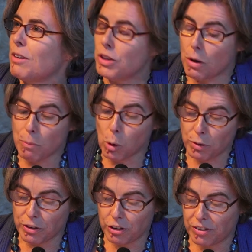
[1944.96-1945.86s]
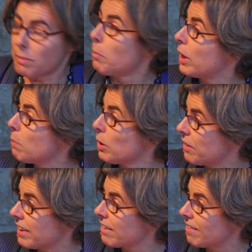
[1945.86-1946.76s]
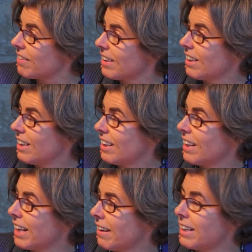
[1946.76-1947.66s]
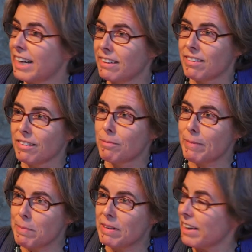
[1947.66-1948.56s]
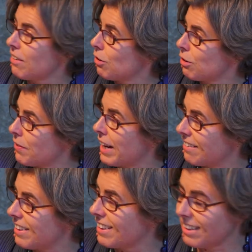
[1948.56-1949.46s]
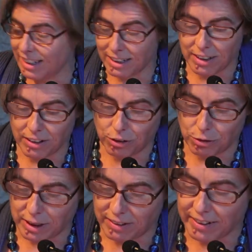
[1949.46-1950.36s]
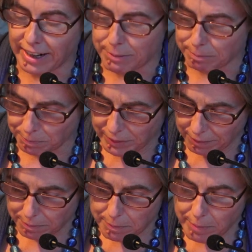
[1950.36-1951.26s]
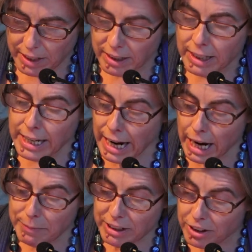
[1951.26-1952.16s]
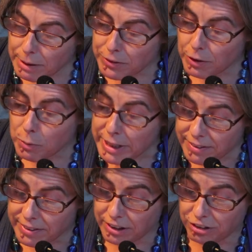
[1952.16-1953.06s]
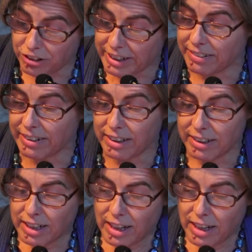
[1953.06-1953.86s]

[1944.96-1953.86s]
you know, more than just symbolic politics, and I'd like to maybe take stock of that in another 2 years' time. In terms of the research agenda,